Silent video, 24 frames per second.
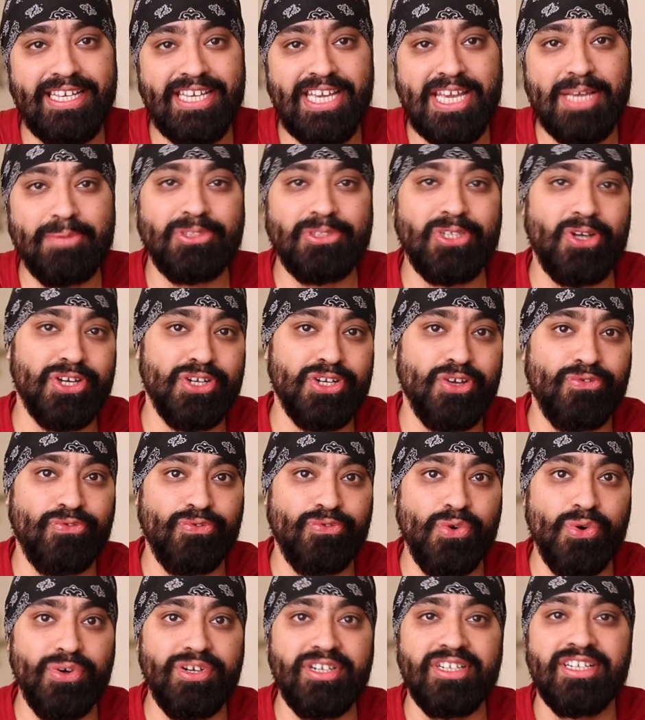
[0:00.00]
games on your
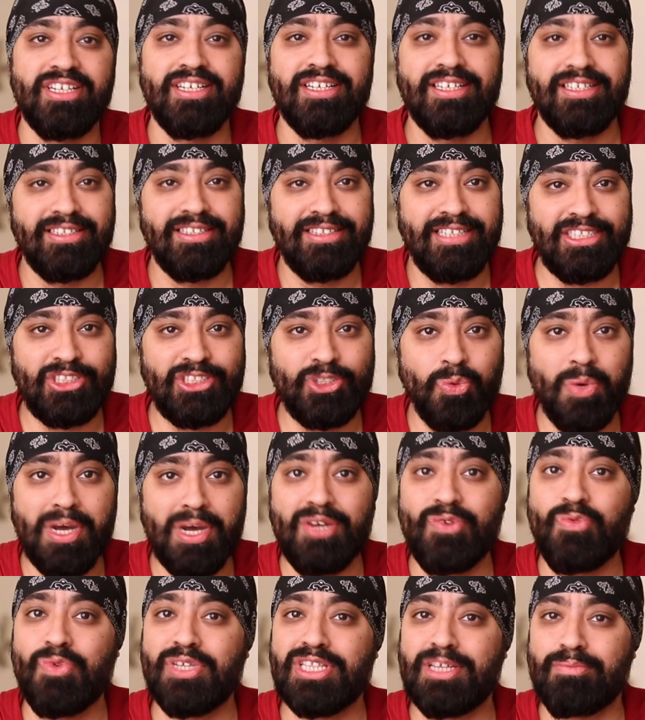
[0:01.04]
phone, this
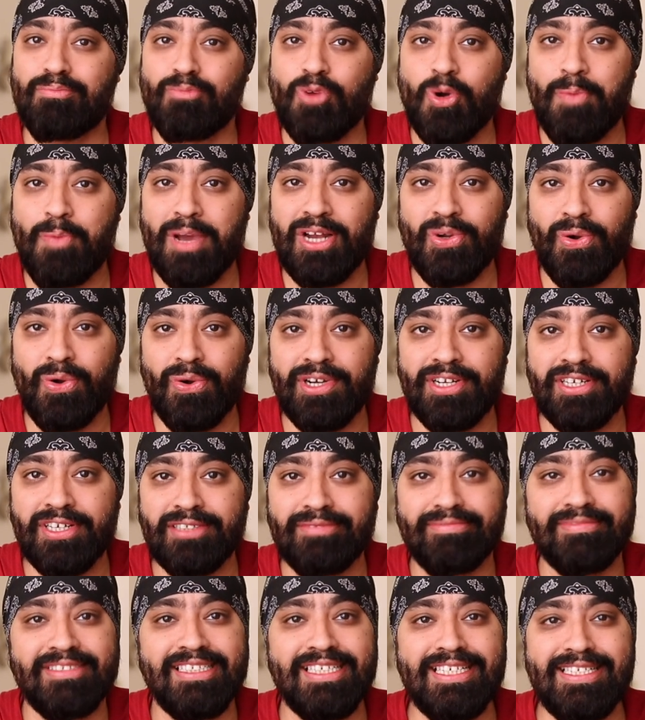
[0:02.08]
one with a mobile
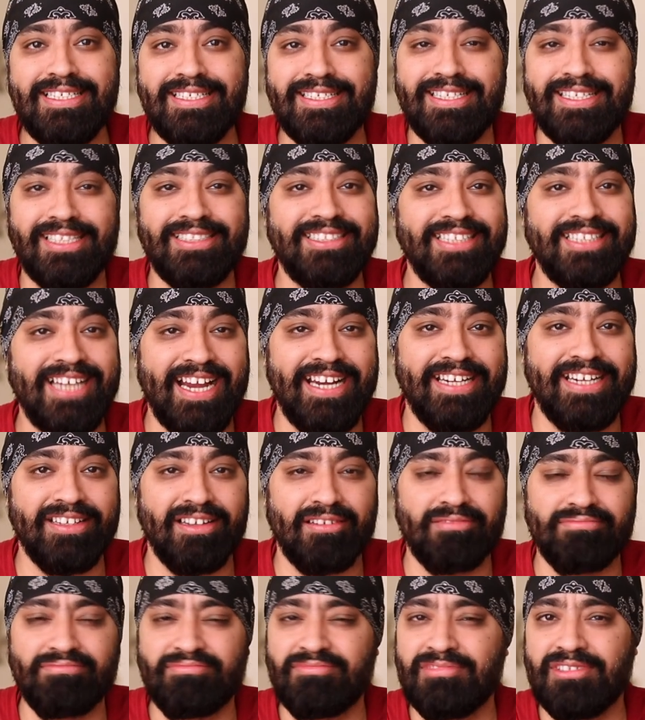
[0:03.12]
holder is just ideal.
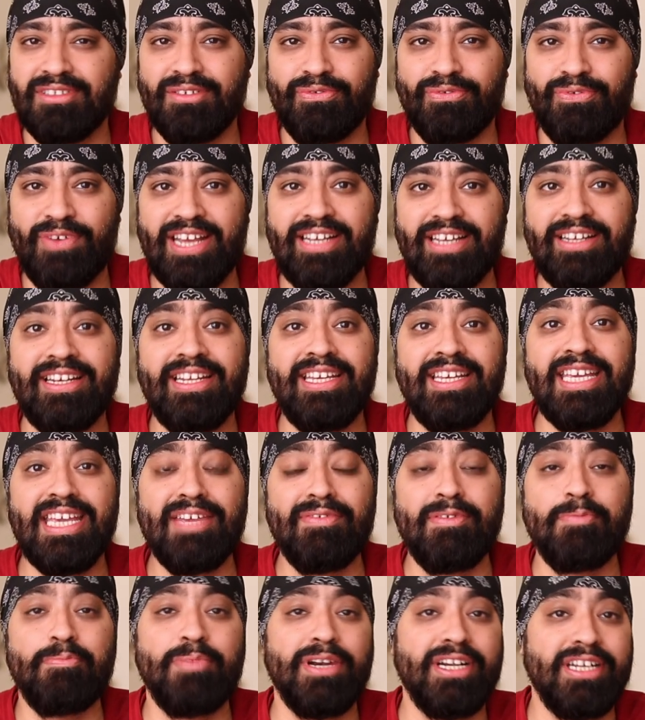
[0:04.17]
Frankly,
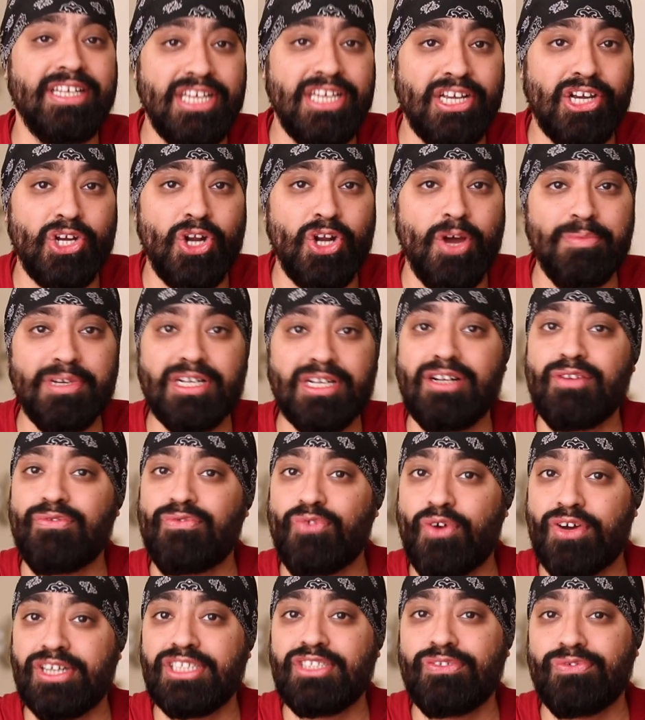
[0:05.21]
even pretty economical
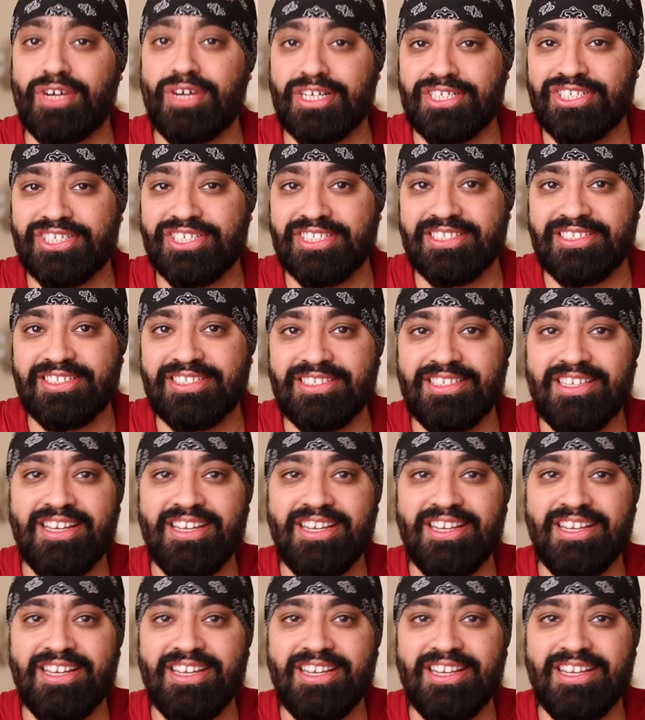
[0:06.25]
for its functions.